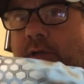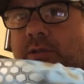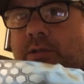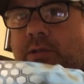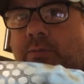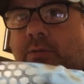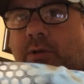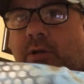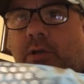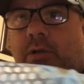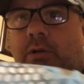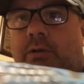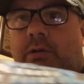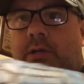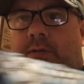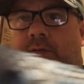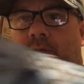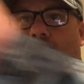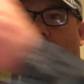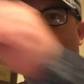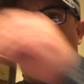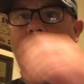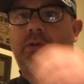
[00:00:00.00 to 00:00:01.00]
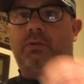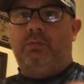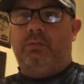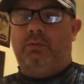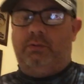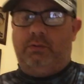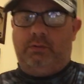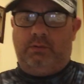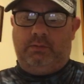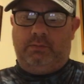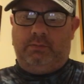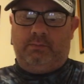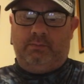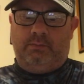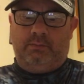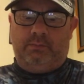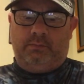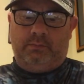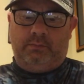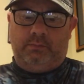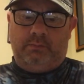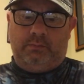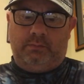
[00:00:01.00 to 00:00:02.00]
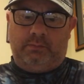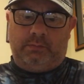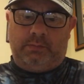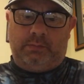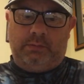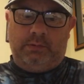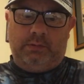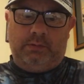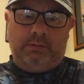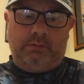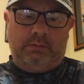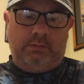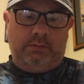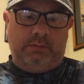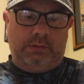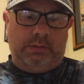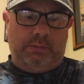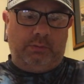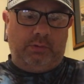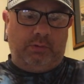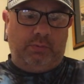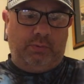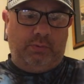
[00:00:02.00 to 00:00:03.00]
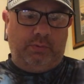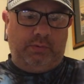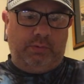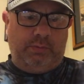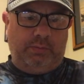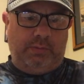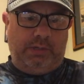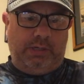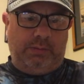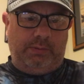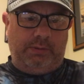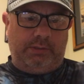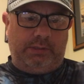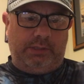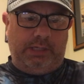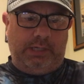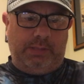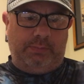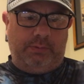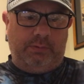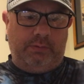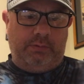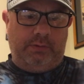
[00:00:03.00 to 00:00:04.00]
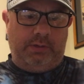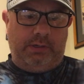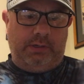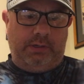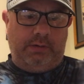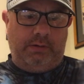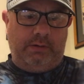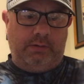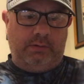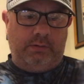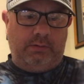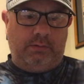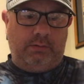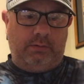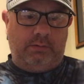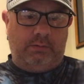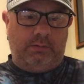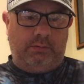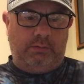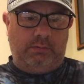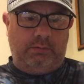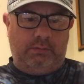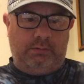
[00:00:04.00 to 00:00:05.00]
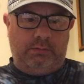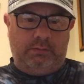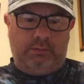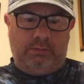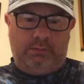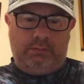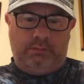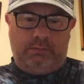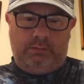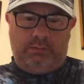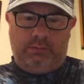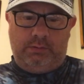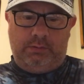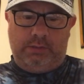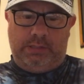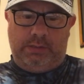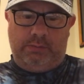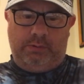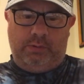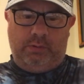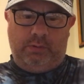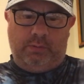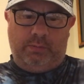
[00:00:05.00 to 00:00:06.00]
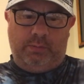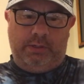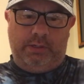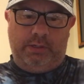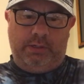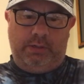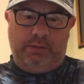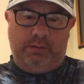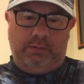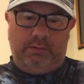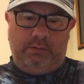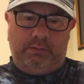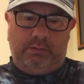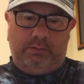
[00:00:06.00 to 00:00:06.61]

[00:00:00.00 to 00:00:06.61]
you something a little different with this one. I'm gonna put the bobber stop on there, just like we normally do.